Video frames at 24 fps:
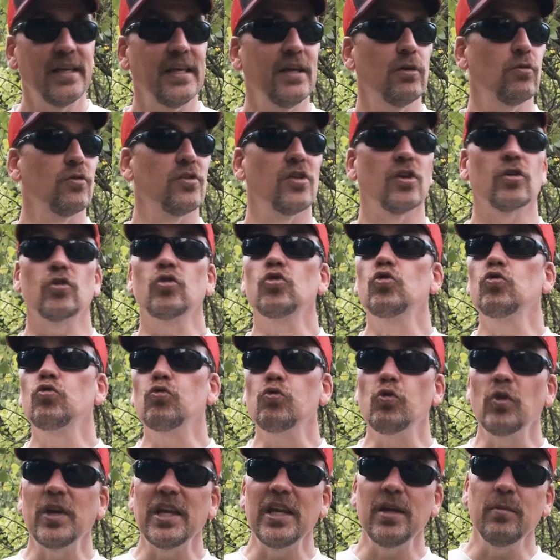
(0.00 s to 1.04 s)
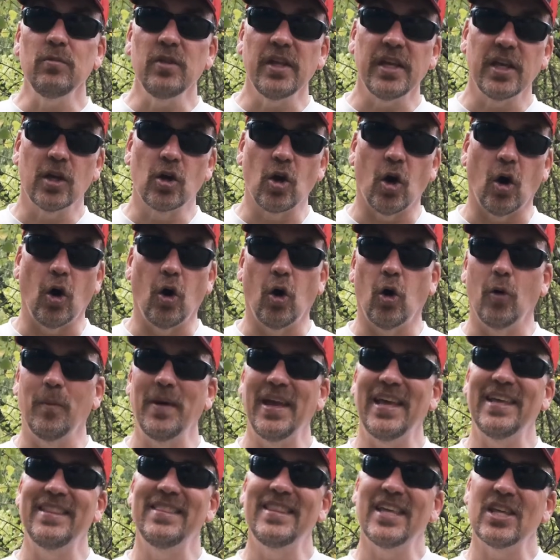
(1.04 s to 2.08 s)
It was extremely calm,
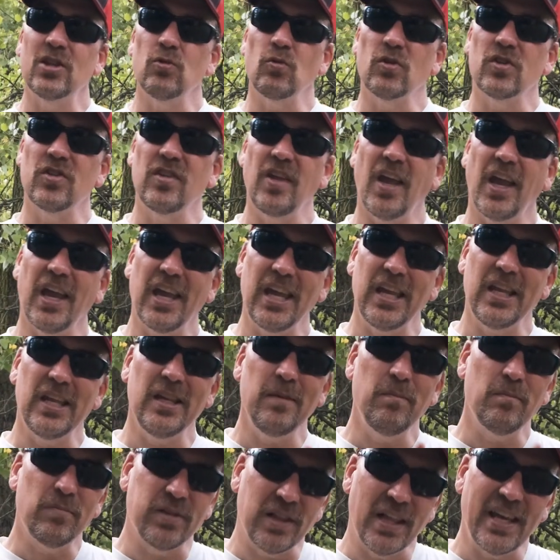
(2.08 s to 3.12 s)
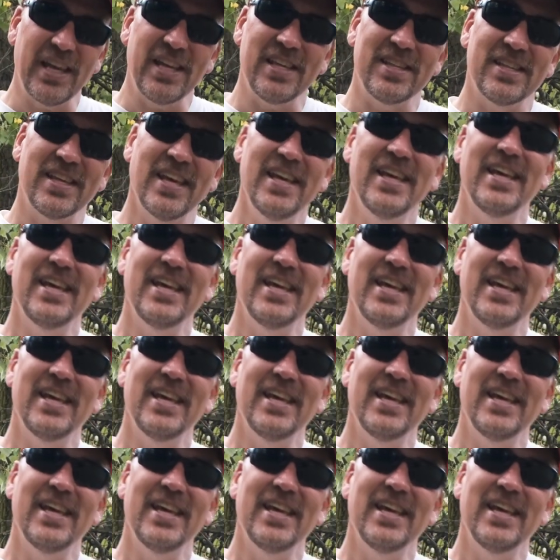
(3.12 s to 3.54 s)
and this was taking place